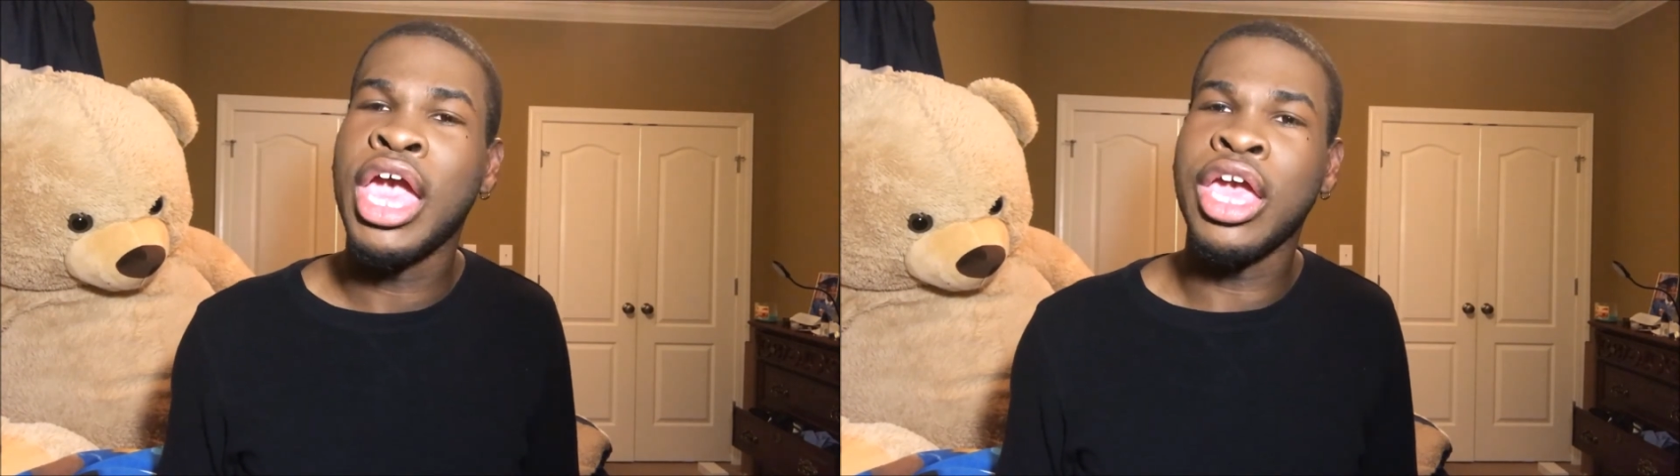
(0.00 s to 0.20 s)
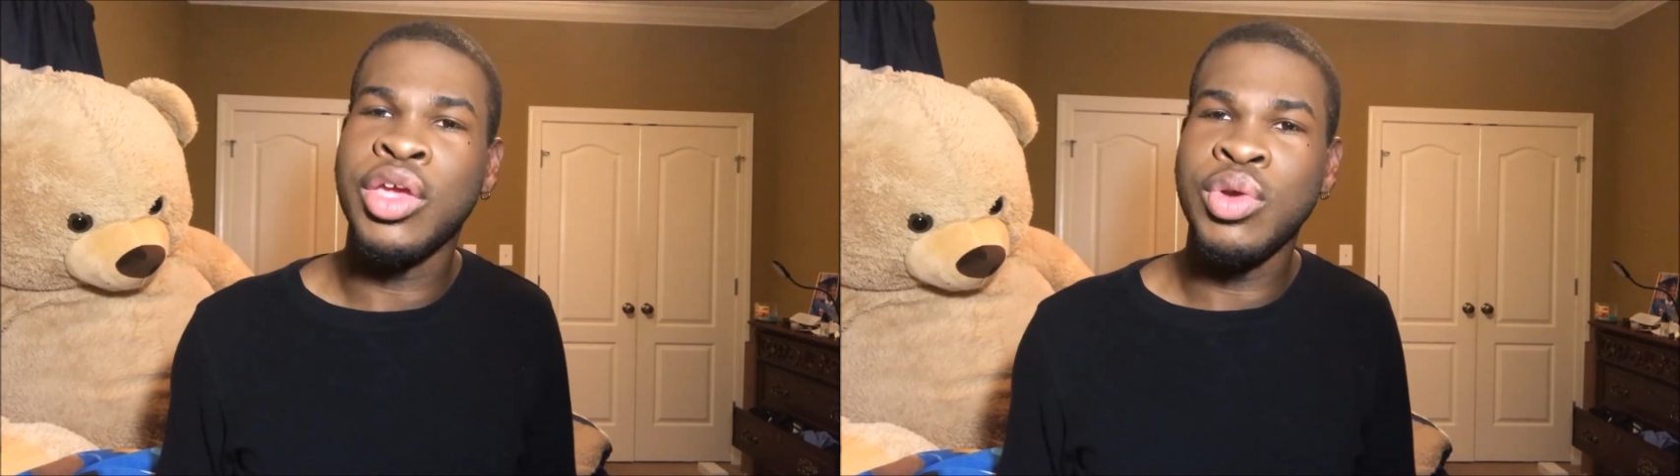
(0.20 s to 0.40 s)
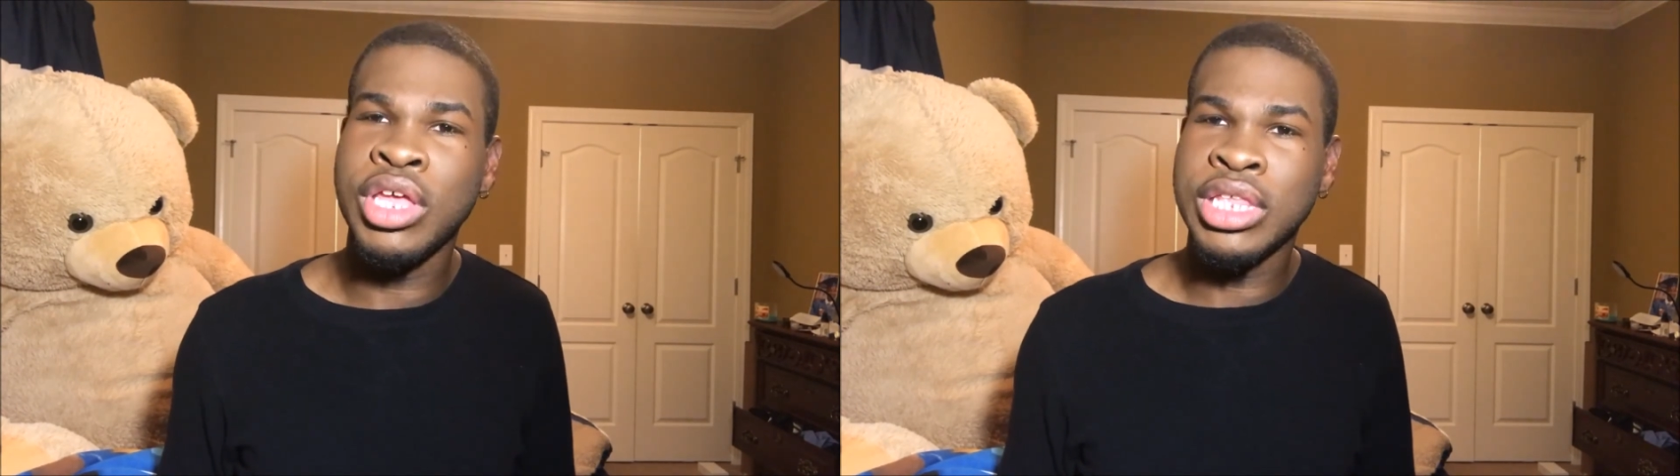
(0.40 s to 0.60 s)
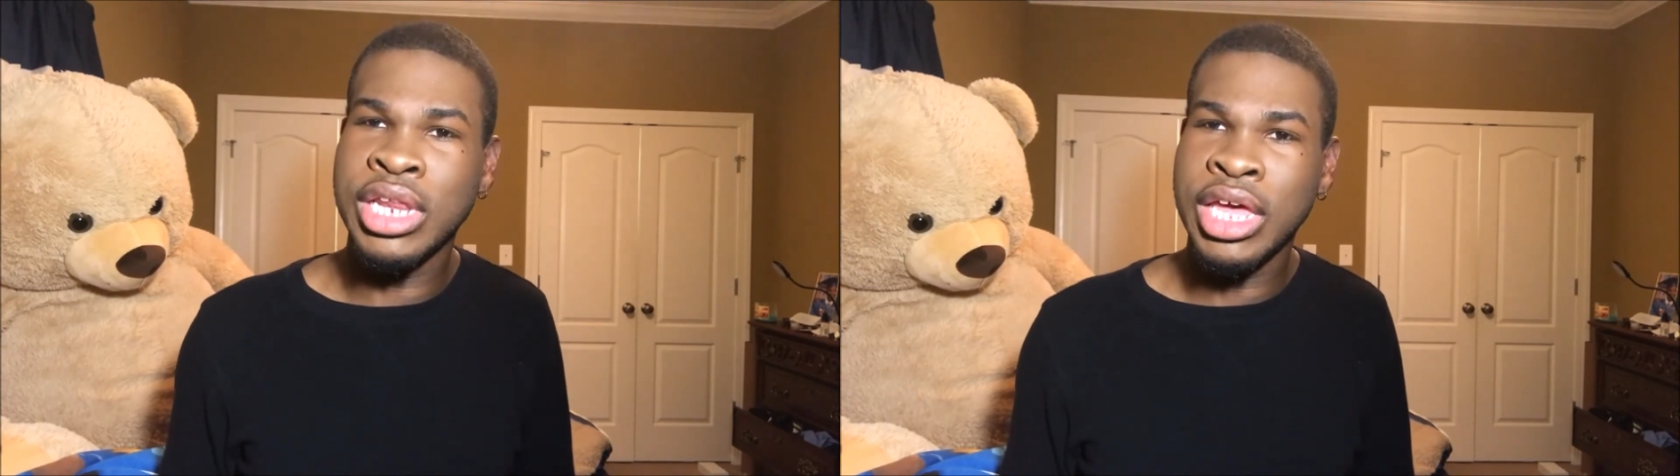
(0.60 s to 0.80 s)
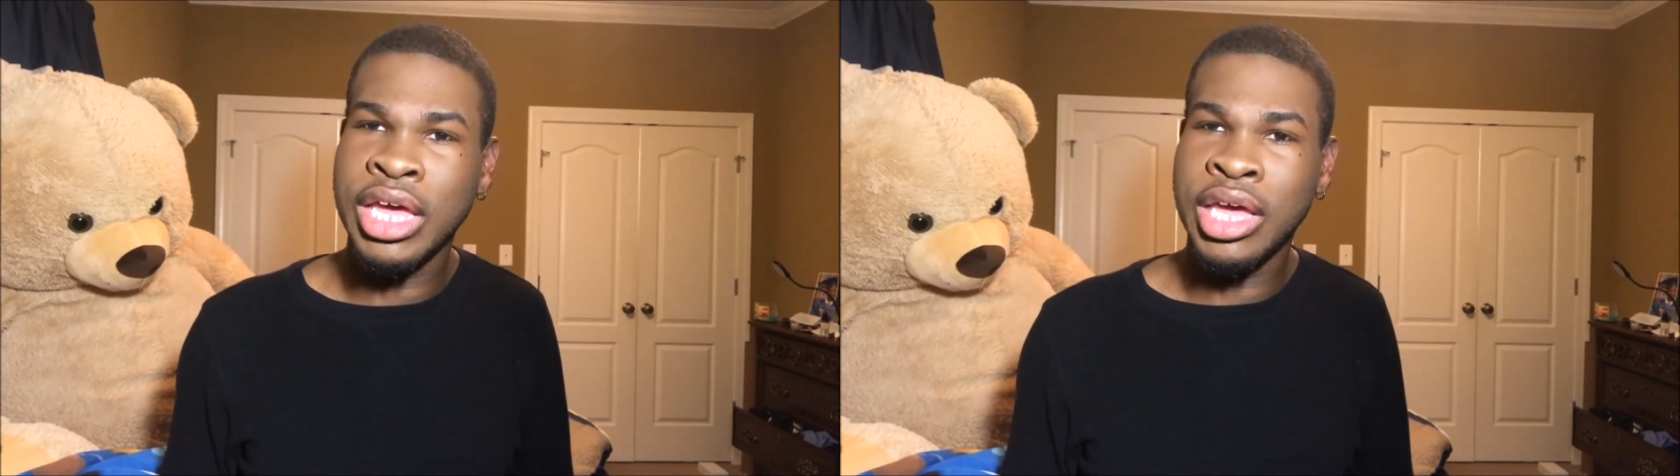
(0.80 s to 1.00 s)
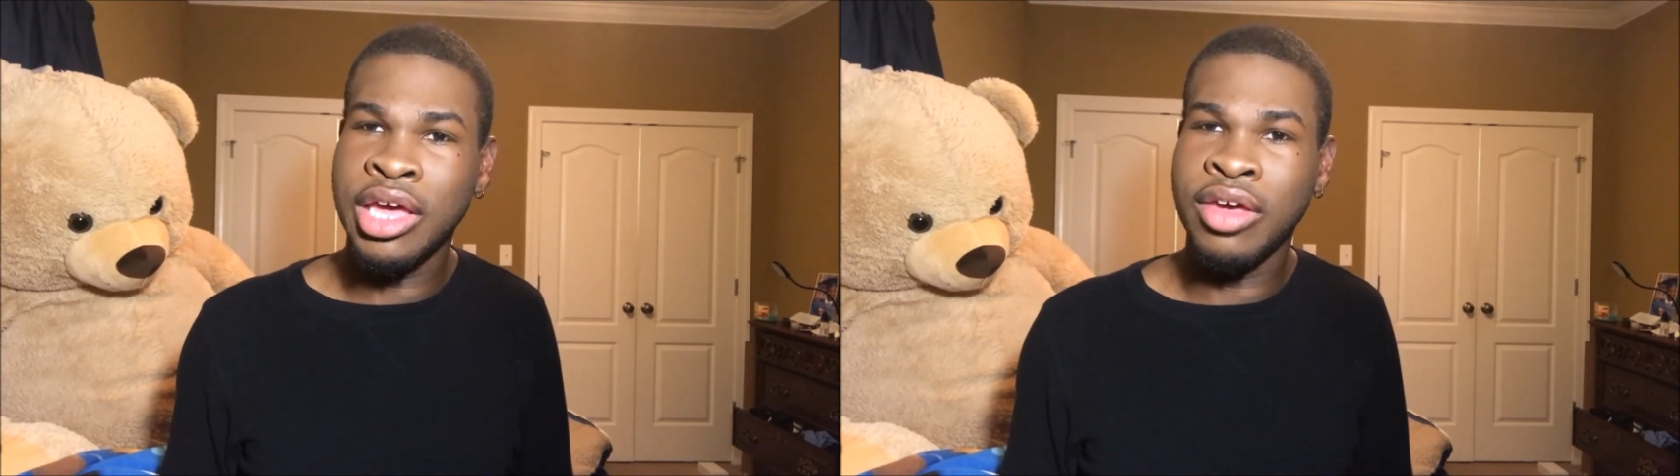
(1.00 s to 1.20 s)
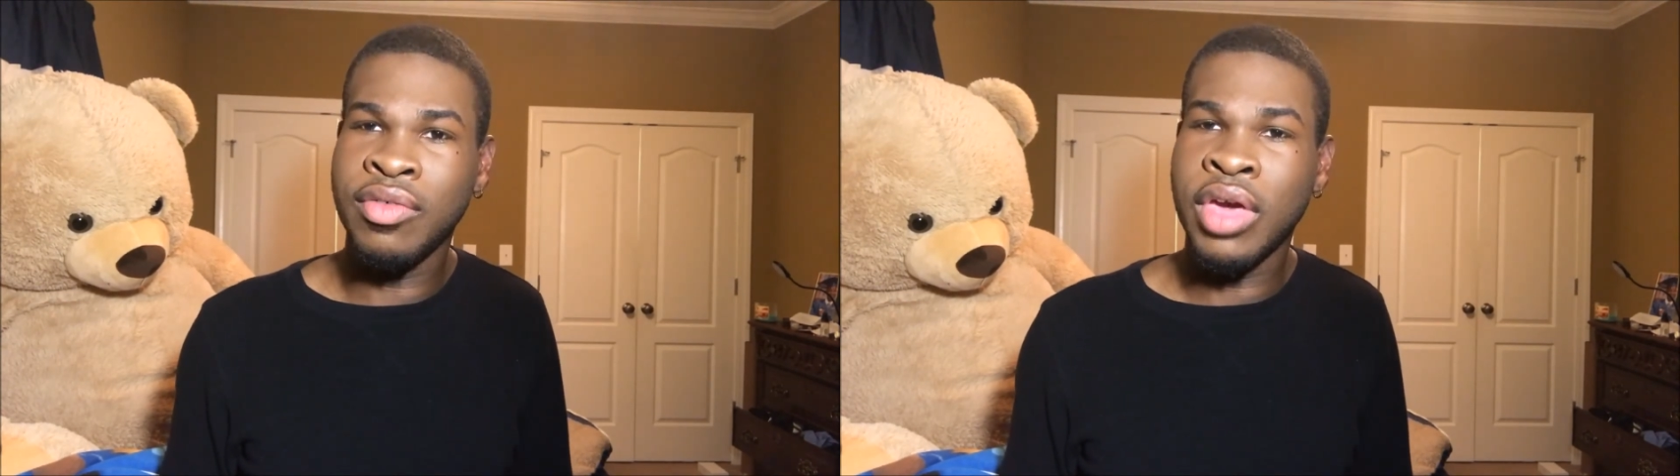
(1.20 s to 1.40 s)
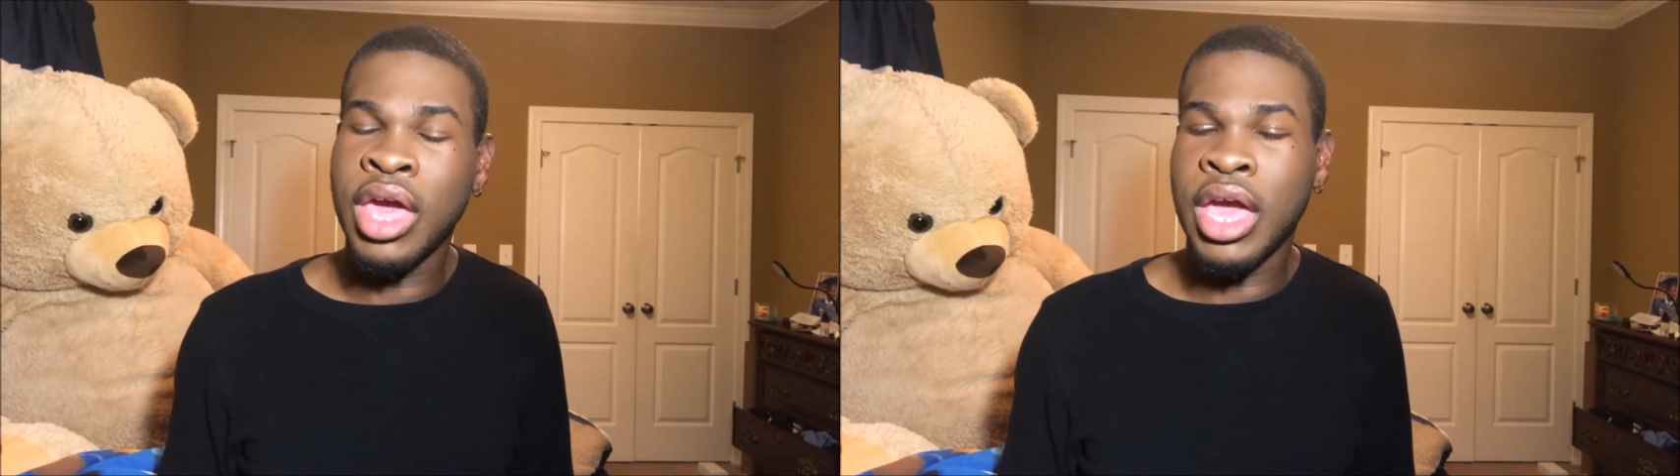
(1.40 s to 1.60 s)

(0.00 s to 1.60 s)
and you need to leave,